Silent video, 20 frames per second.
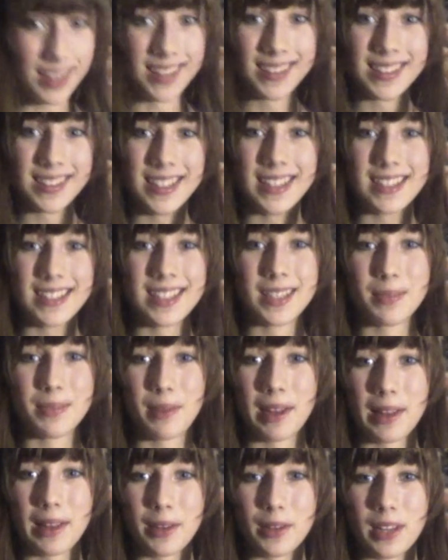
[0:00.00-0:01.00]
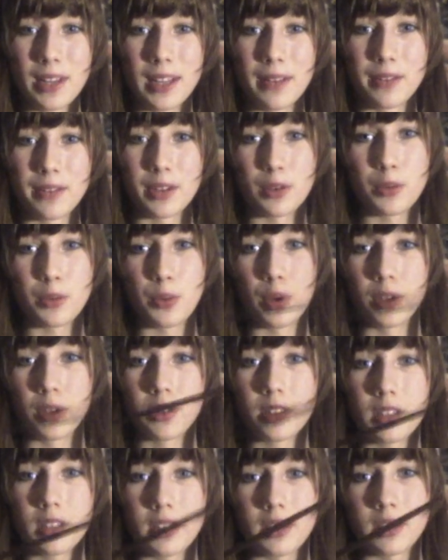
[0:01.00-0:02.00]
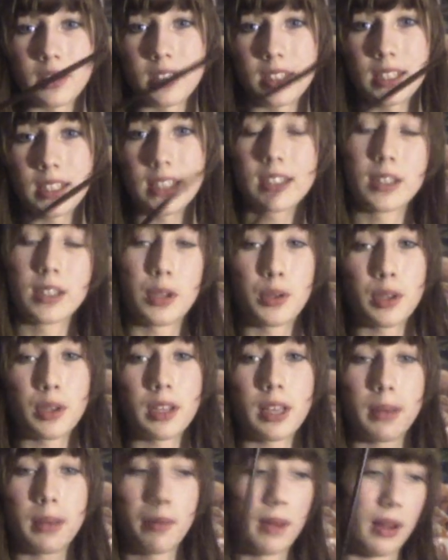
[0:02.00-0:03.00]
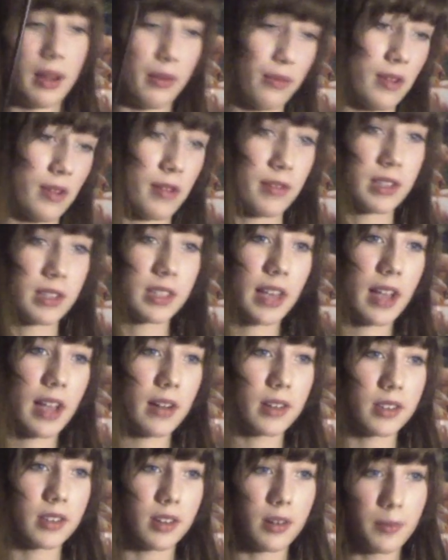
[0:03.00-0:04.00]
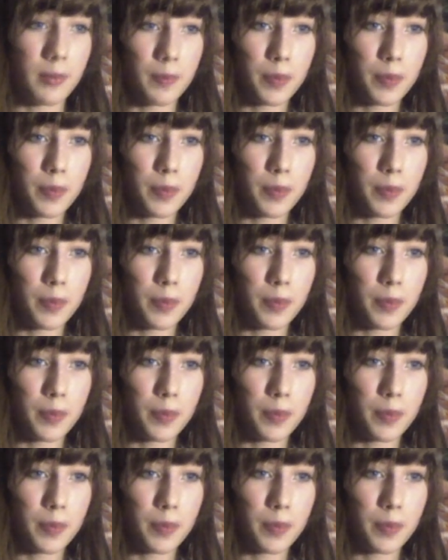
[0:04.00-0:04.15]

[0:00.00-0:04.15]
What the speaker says: this is my Luna Love Good one, because she's totally my favorite character.